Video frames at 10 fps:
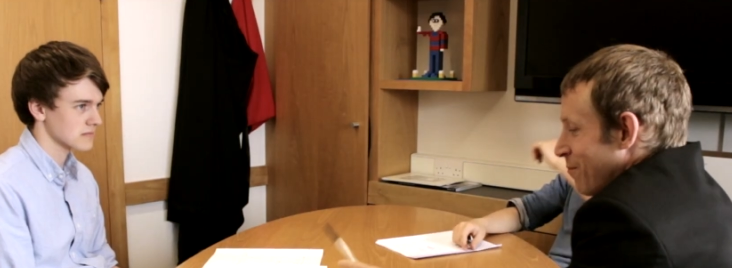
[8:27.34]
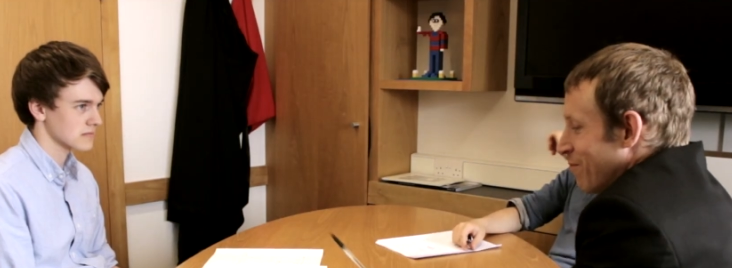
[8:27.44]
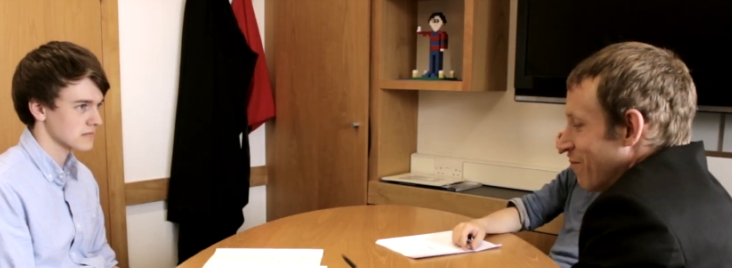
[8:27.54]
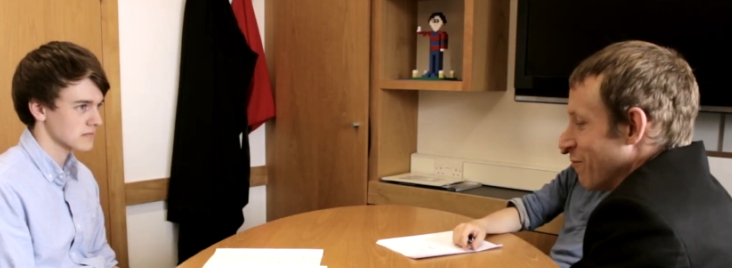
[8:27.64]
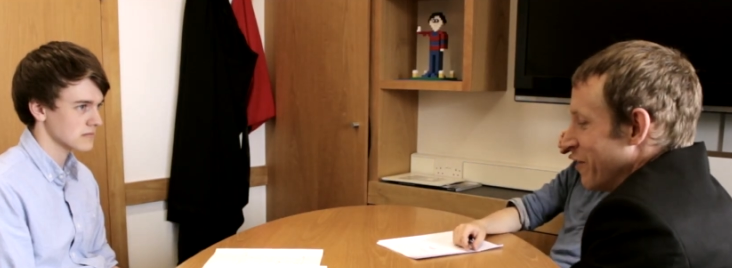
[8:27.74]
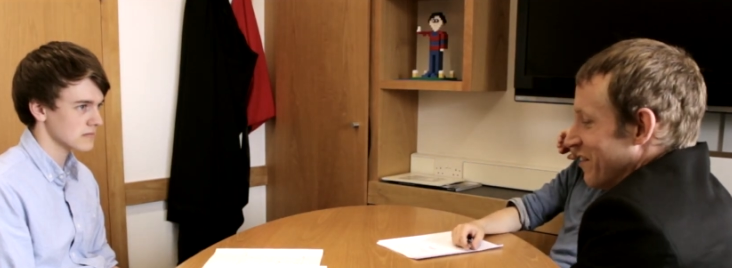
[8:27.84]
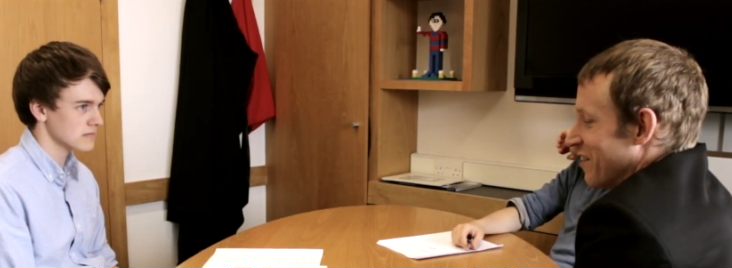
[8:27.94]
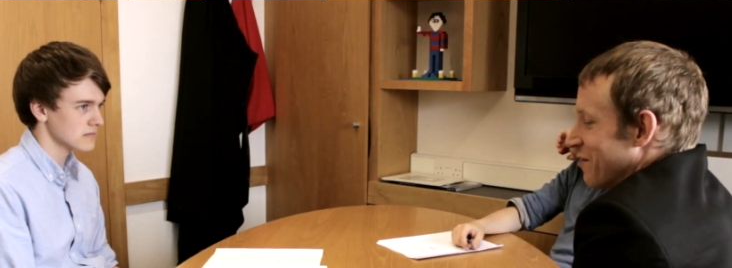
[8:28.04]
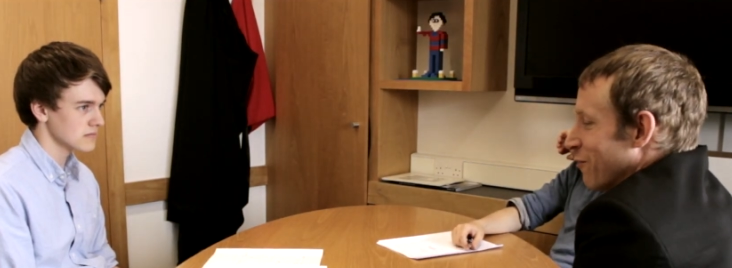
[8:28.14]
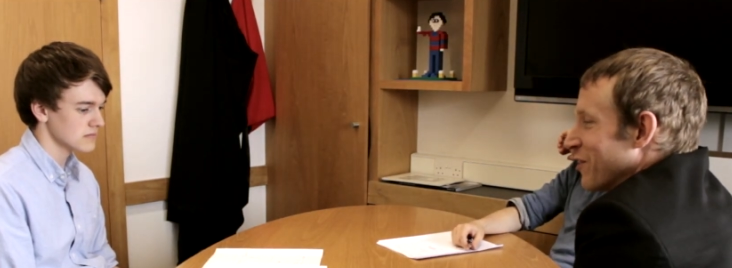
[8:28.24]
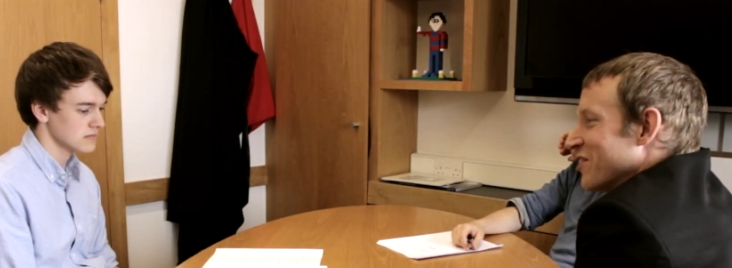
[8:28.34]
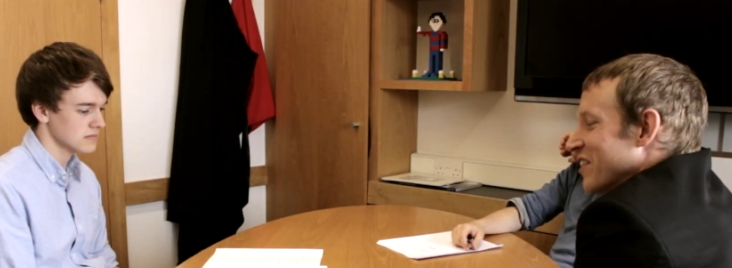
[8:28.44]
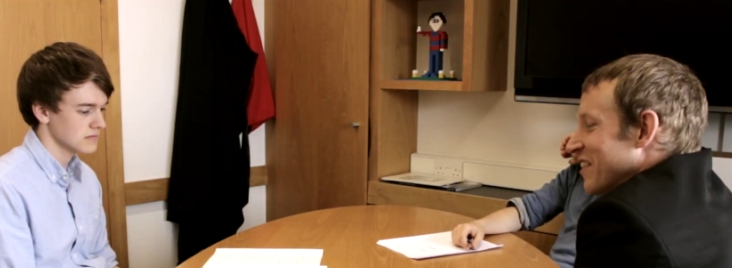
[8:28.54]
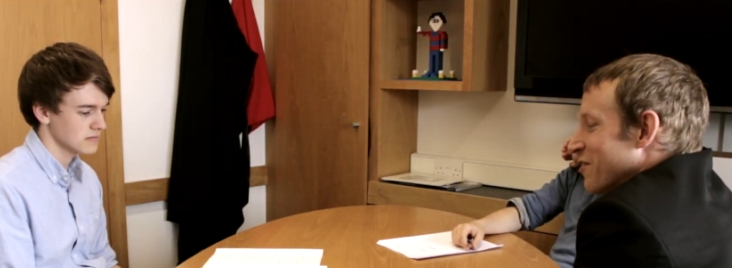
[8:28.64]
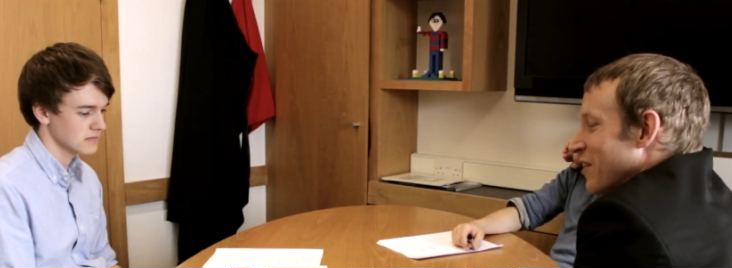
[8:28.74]
Speaker 1: um, finish this off. We
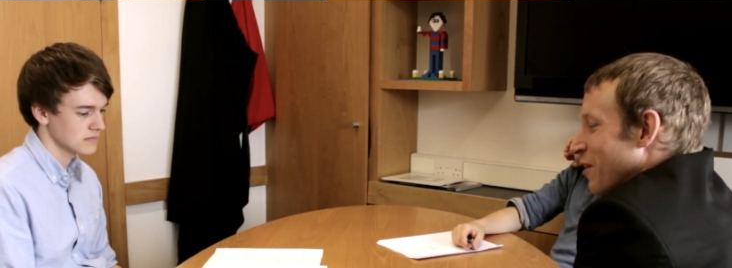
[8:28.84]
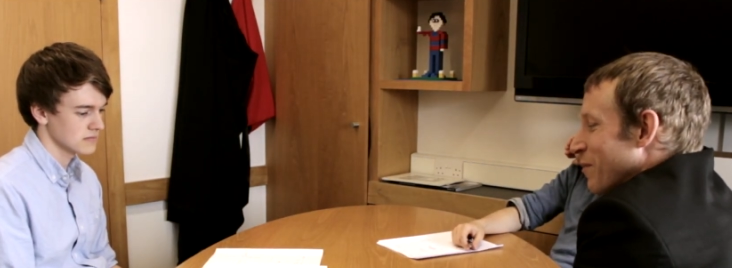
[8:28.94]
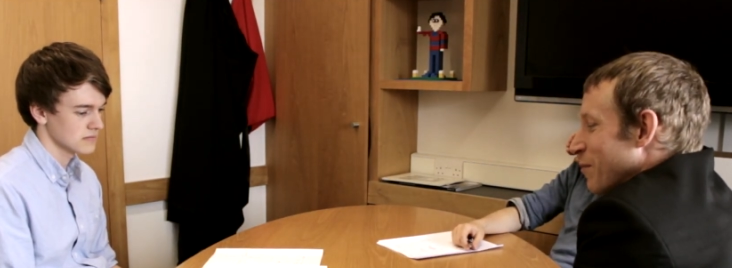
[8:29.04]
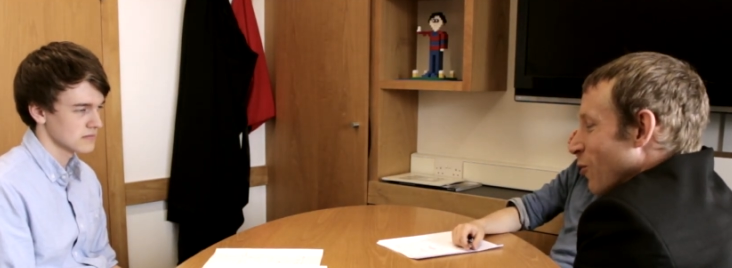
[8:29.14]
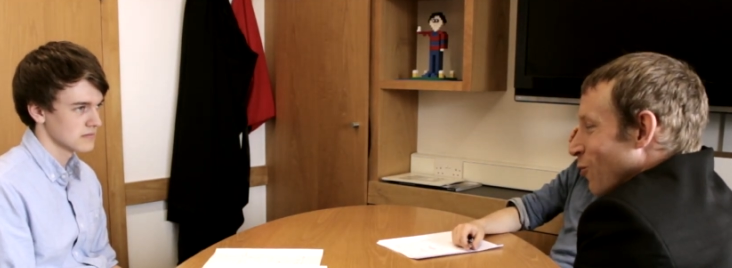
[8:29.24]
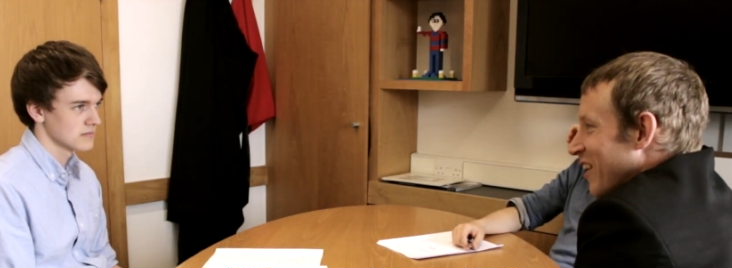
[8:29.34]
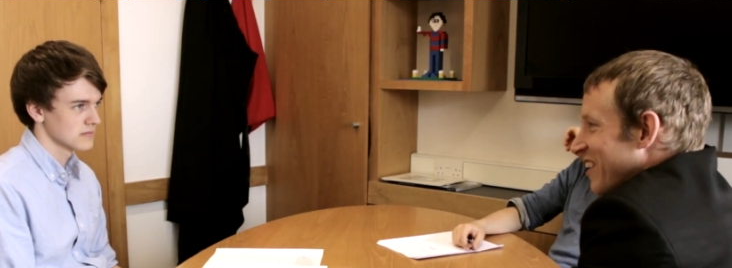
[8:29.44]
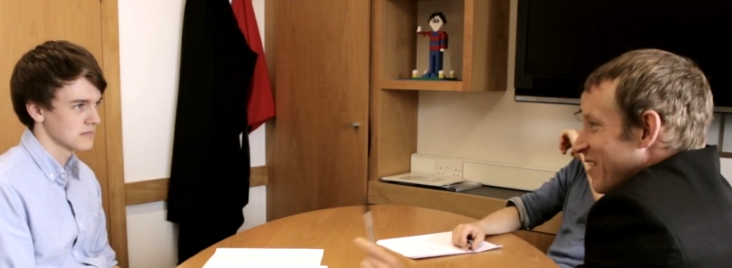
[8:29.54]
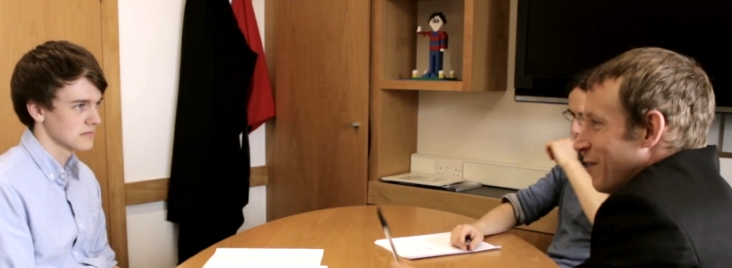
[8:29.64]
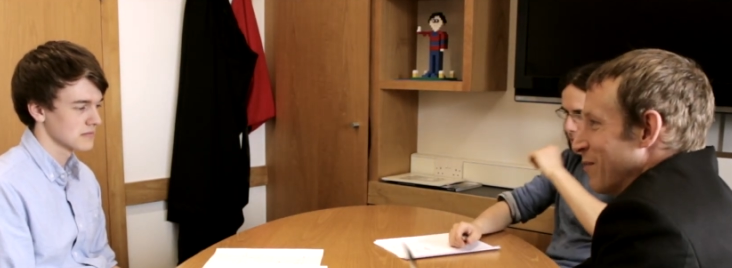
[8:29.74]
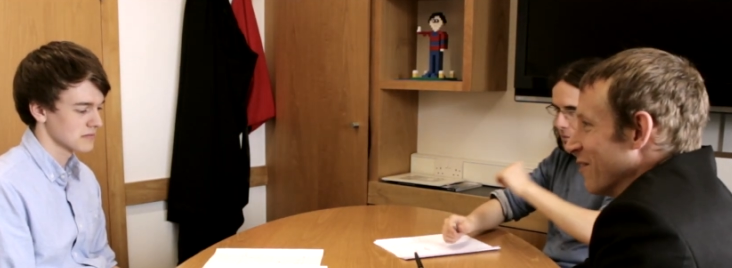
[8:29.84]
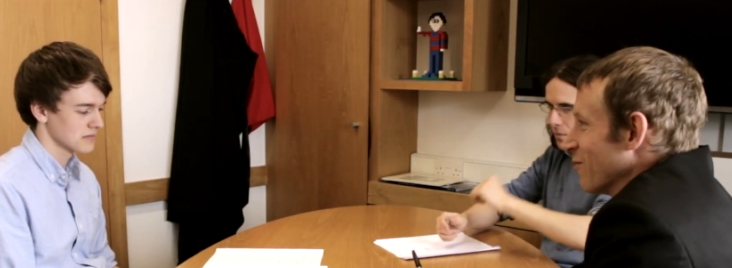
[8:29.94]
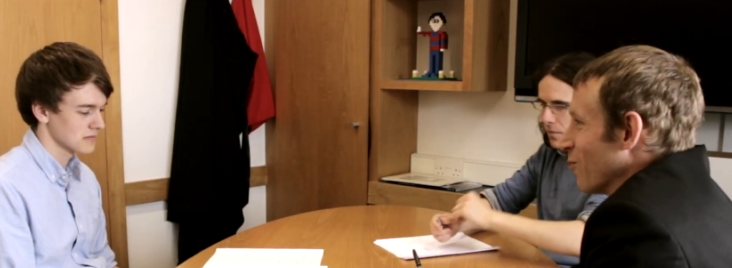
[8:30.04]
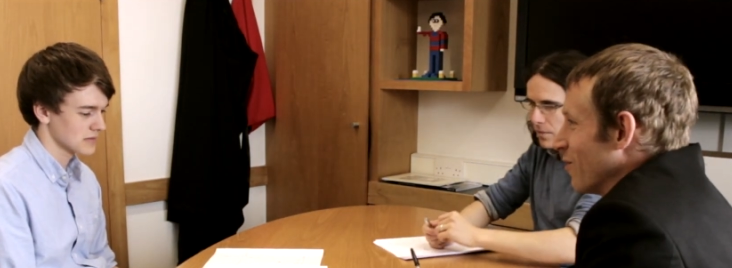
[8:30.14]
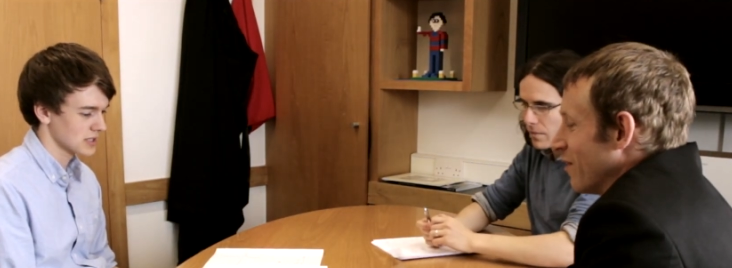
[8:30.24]
actually need to do a little bit more work about